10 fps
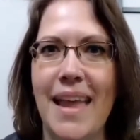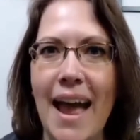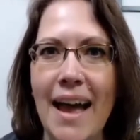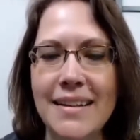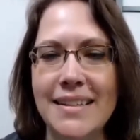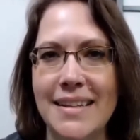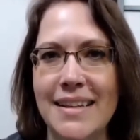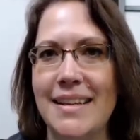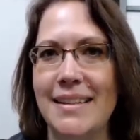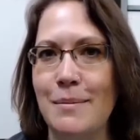
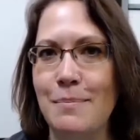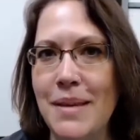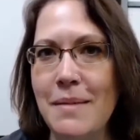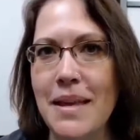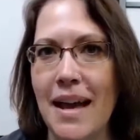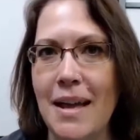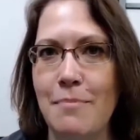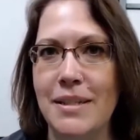Allison is a PVI